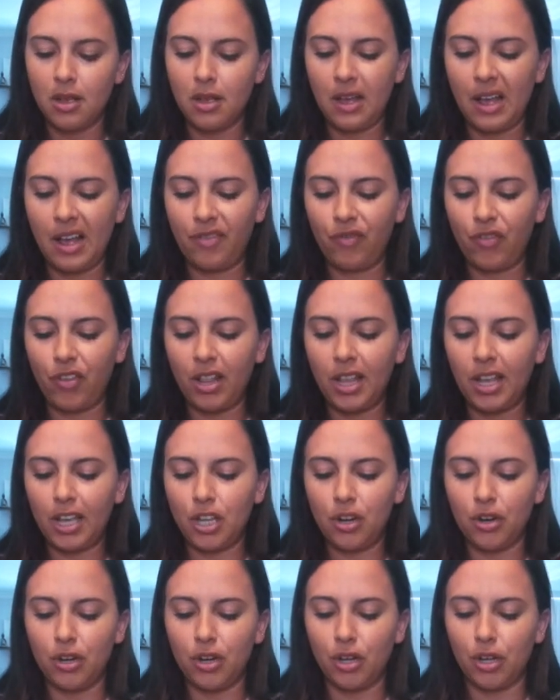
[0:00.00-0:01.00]
I feel like
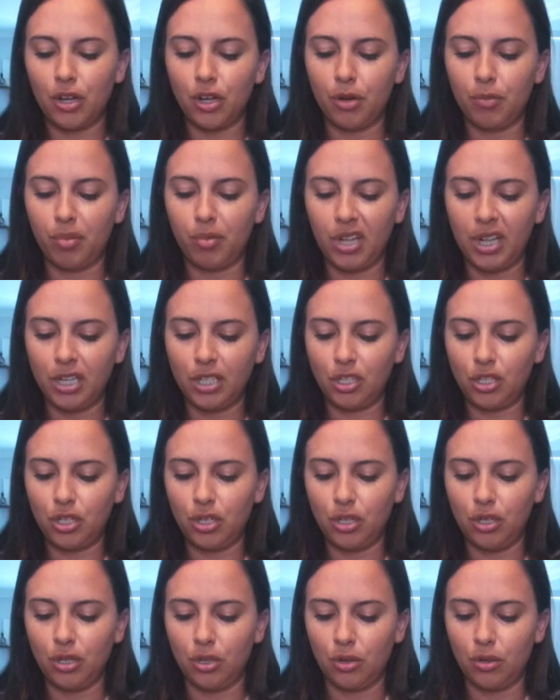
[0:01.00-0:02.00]
you're in a good place
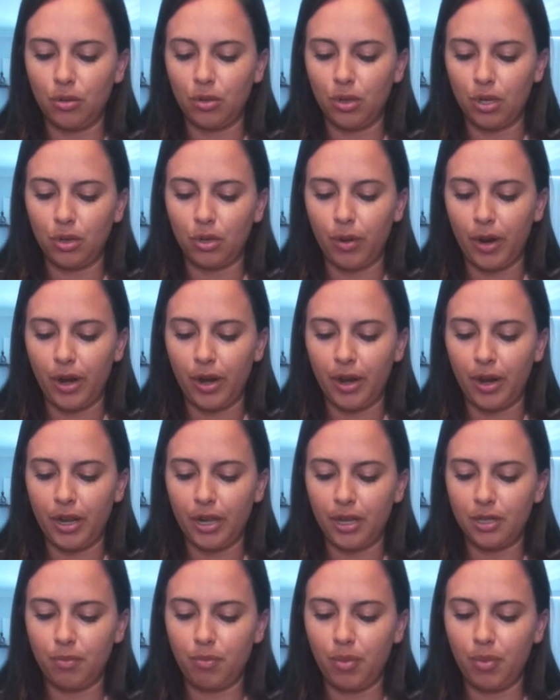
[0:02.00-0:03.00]
too,
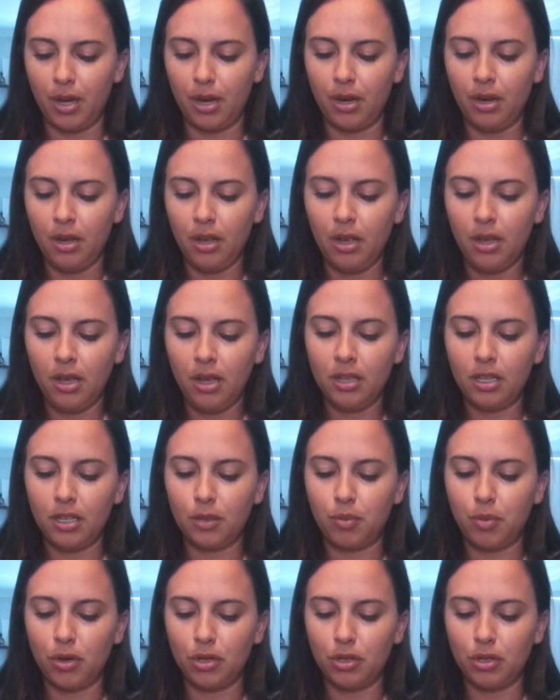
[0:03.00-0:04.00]
Aquarius, but this
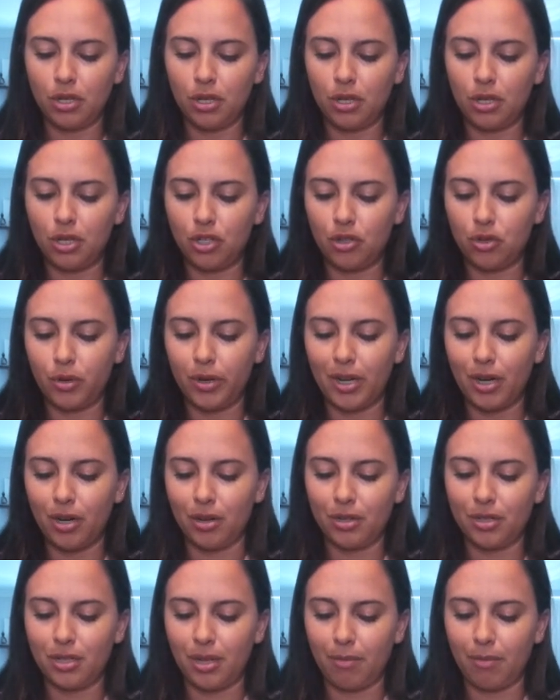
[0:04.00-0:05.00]
person could trigger
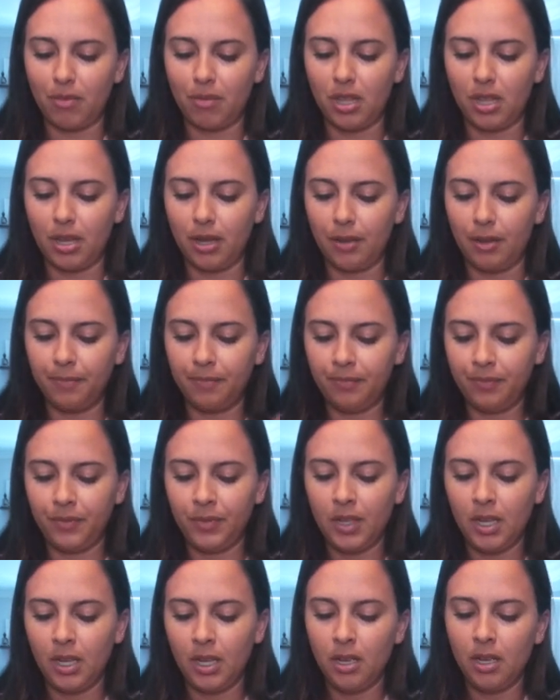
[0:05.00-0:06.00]
something,
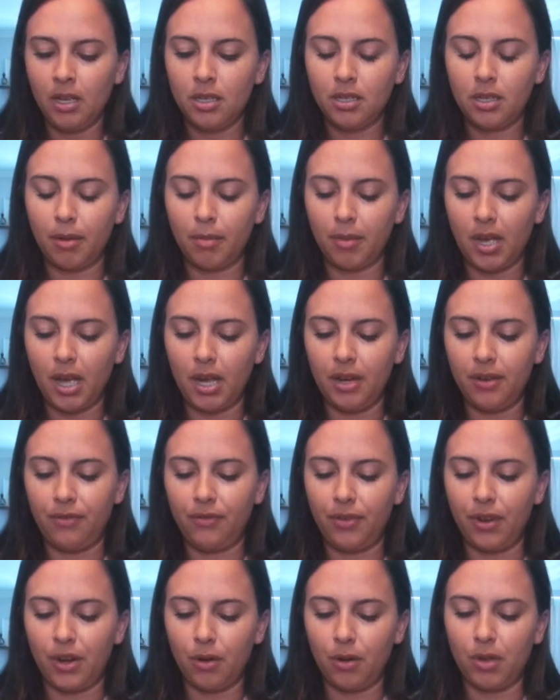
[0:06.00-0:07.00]
some kind of
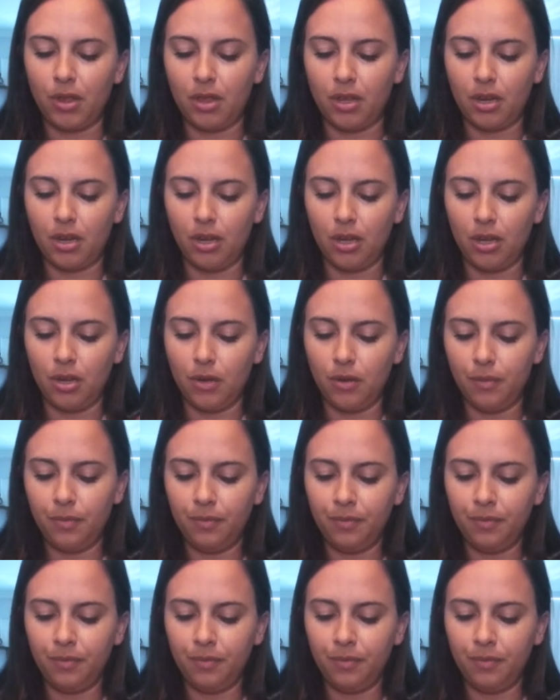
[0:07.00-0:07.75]
fear within you.